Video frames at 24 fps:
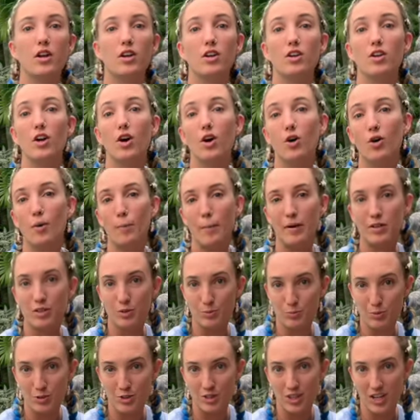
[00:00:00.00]
know a mental
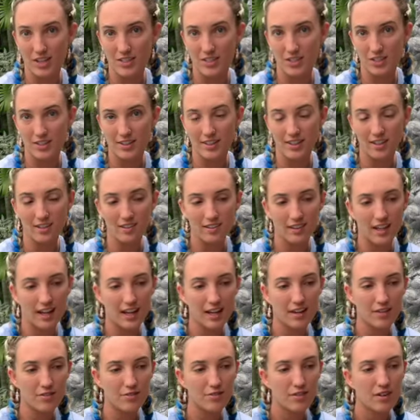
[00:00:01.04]
projector in their
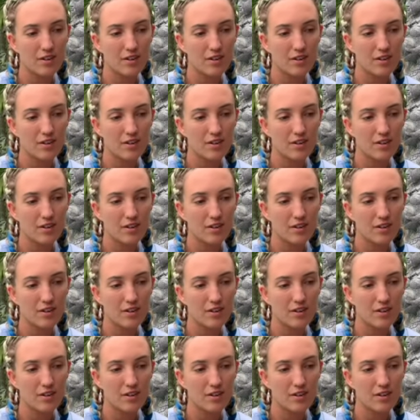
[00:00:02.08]
life,